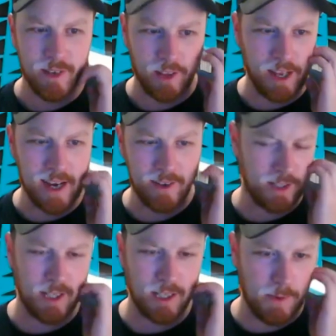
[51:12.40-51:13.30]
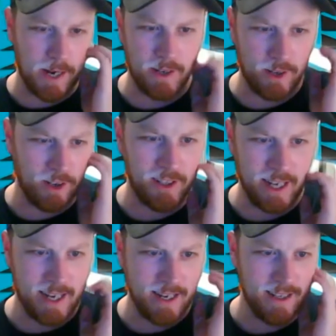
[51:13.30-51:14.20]
I think he got suspended
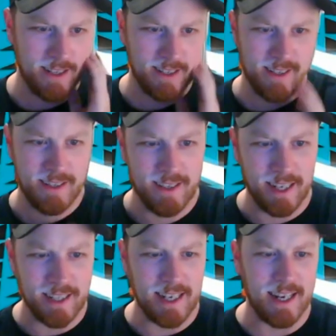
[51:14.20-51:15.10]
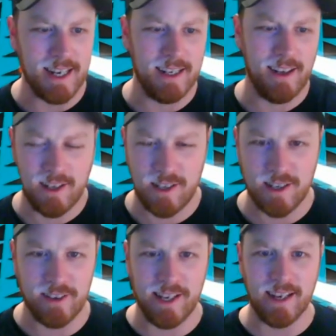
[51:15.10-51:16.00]
early in the year last
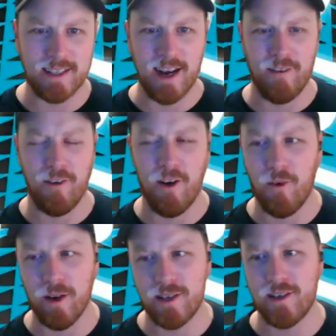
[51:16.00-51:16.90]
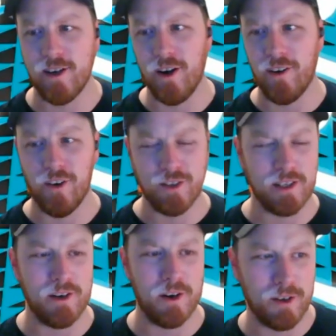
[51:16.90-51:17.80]
year in the SNFL, which, obviously
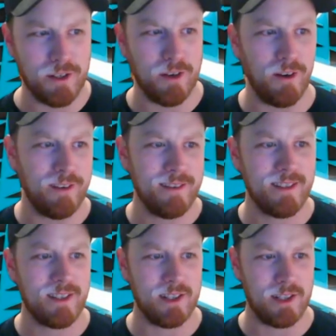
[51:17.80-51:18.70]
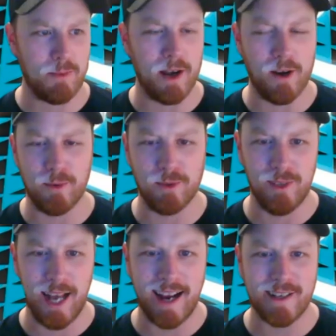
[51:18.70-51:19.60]
don't condone suspendable
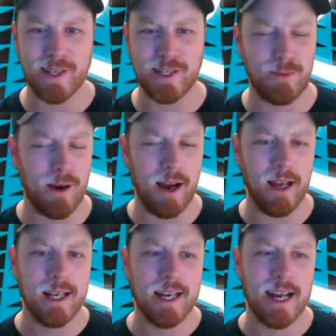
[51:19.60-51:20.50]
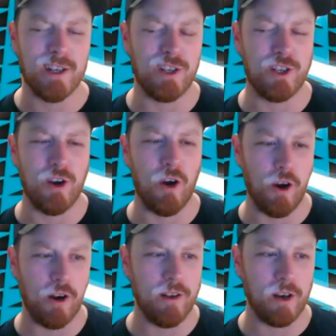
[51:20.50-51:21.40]
actions, but it just
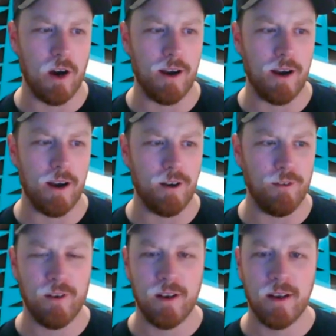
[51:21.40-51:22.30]
showed the kind of